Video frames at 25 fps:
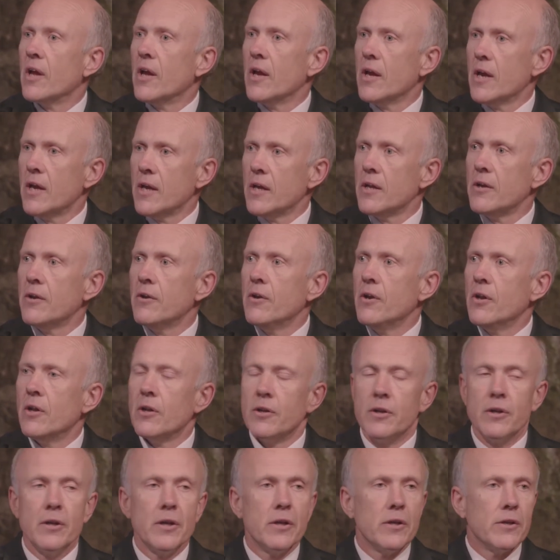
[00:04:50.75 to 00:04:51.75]
in
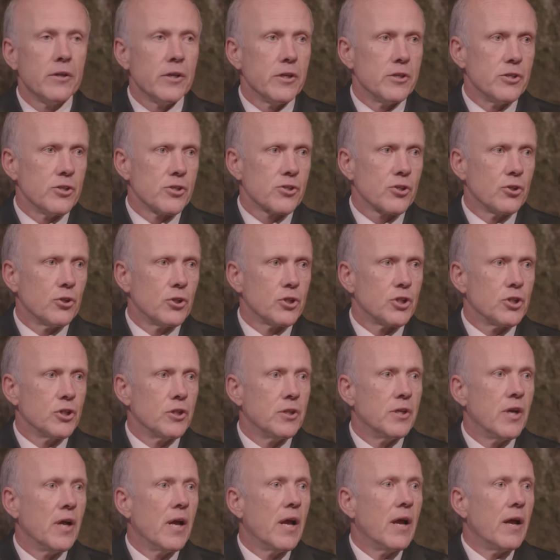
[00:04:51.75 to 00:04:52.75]
the discussion